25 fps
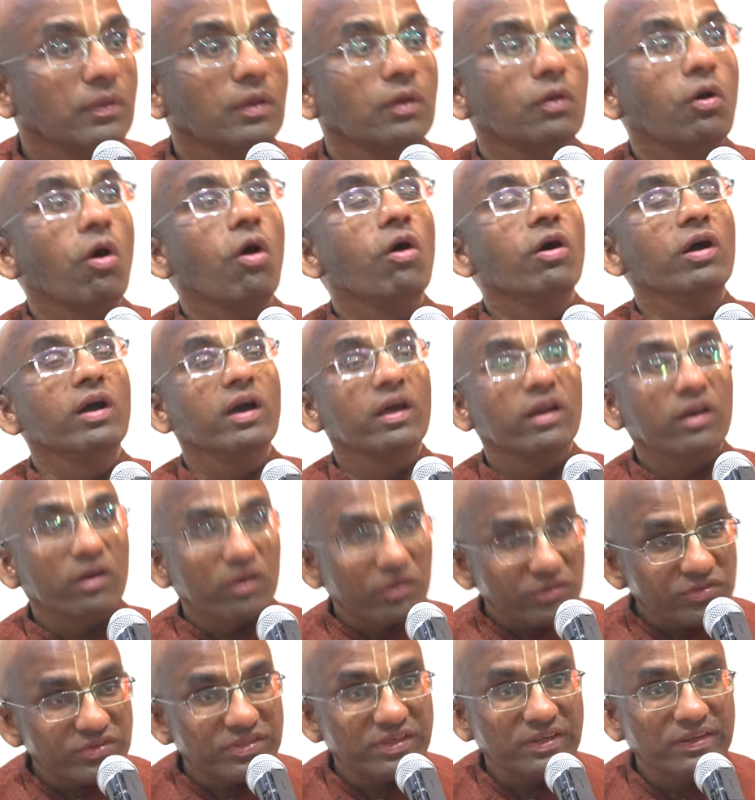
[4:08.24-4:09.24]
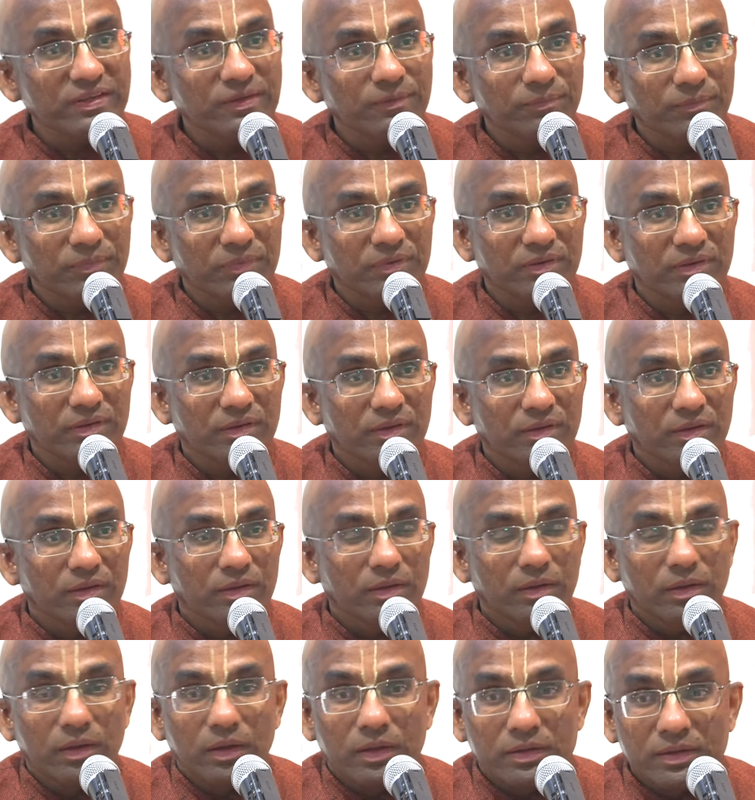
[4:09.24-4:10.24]
Conqueror of sleep.
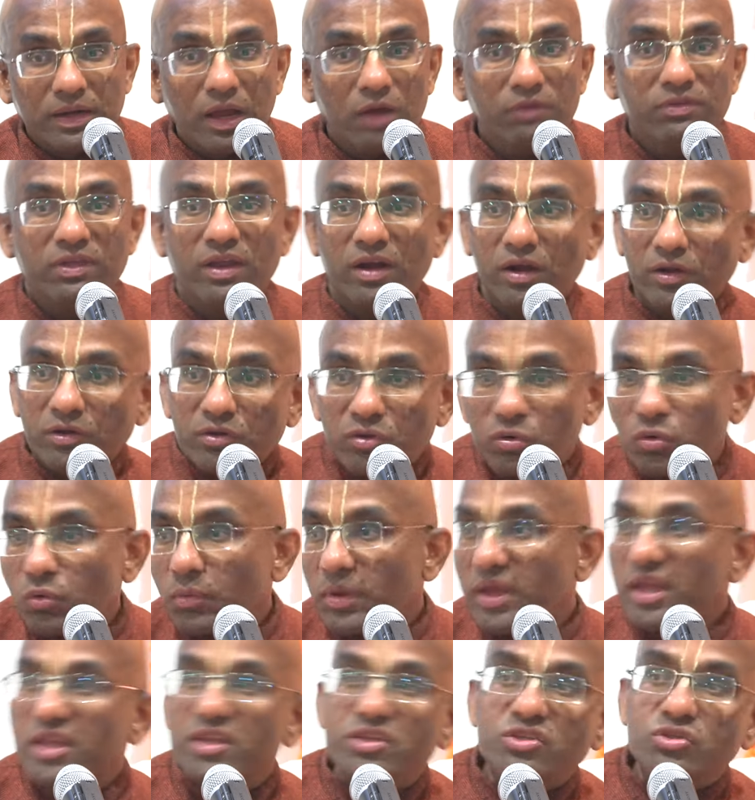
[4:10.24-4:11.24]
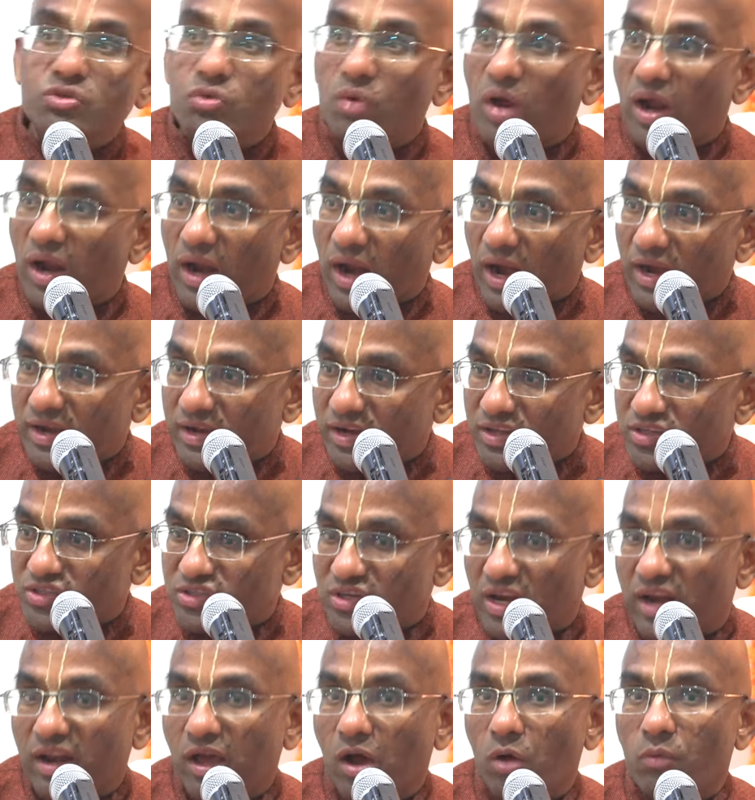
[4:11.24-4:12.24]
Now, there are two ways to
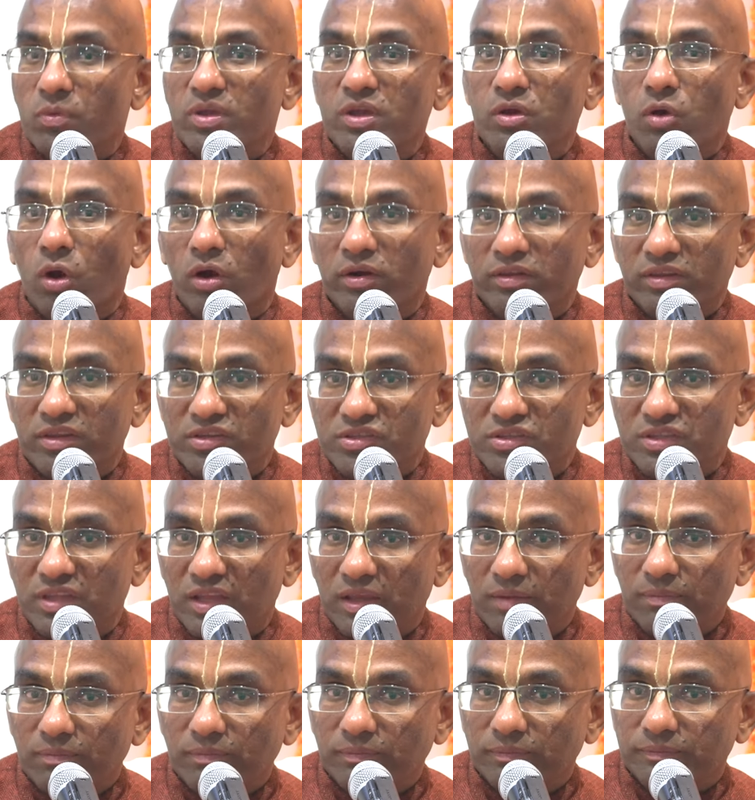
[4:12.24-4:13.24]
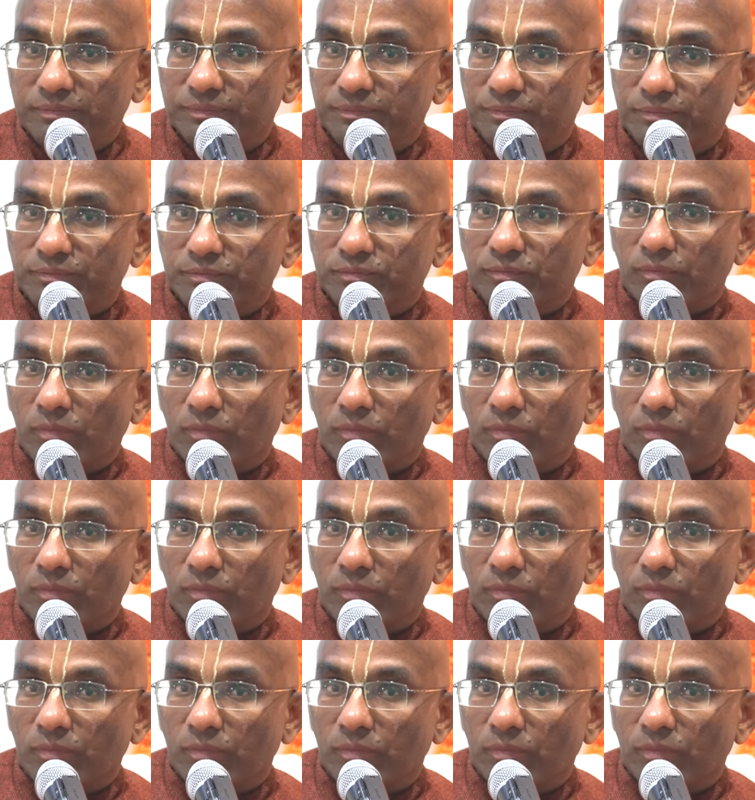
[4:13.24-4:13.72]
understand how he got this name.